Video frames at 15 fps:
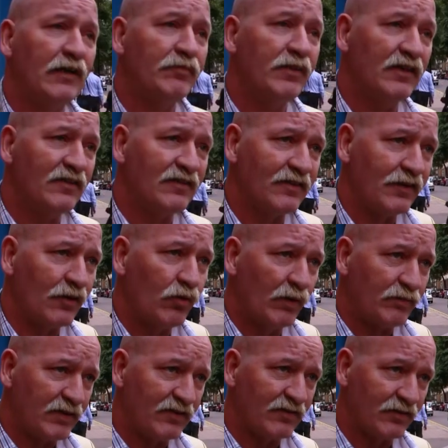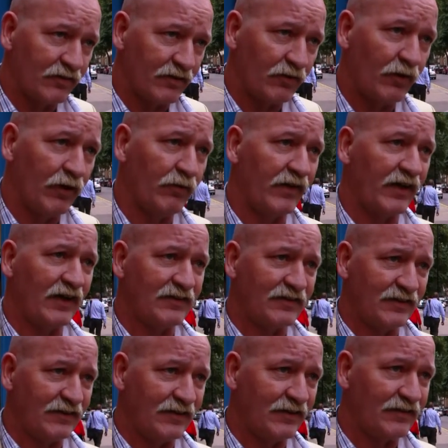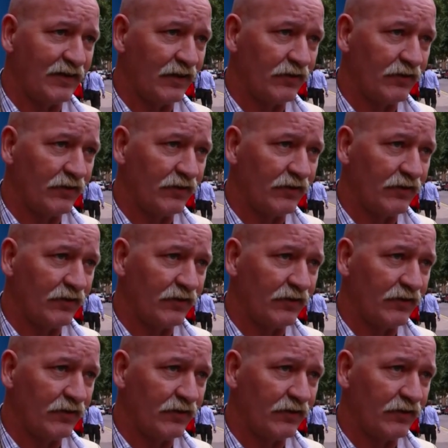ambulance is equipped in such a way with ICT